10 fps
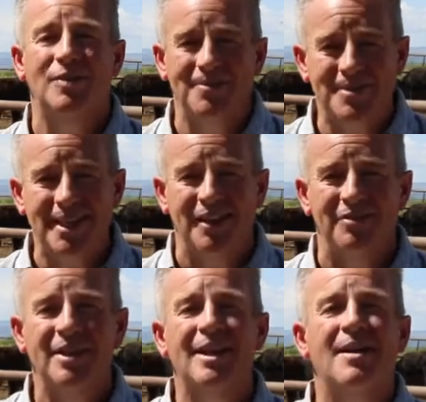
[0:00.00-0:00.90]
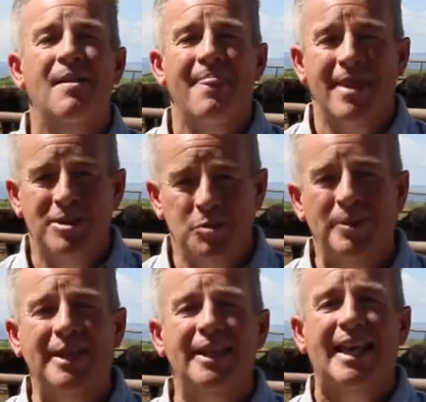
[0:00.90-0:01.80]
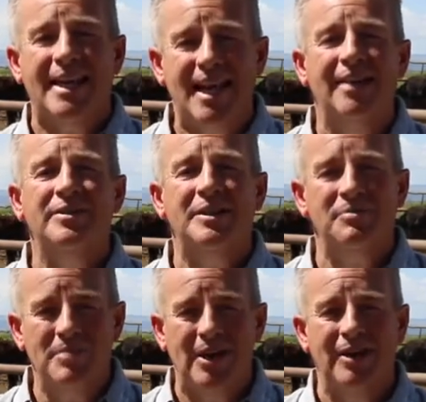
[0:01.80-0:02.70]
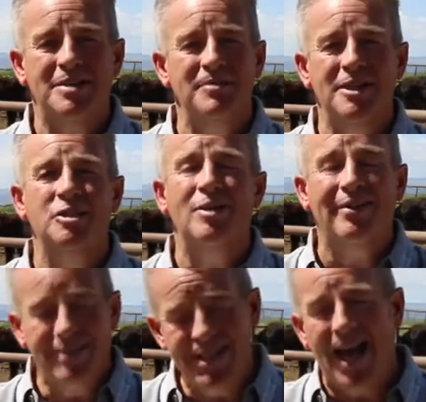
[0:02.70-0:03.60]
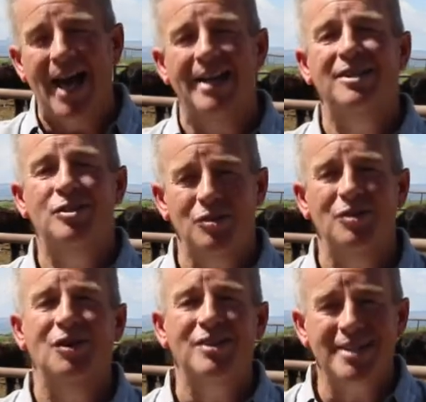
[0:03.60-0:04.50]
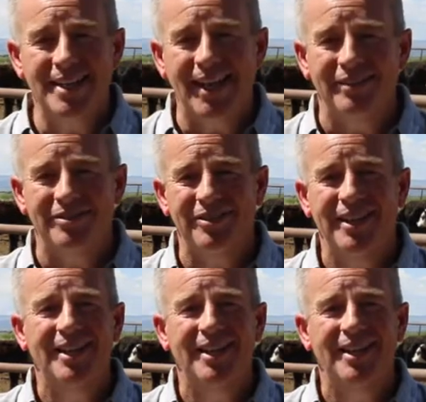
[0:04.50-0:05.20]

to himself. To be in a covenant marriage means you have died to yourself.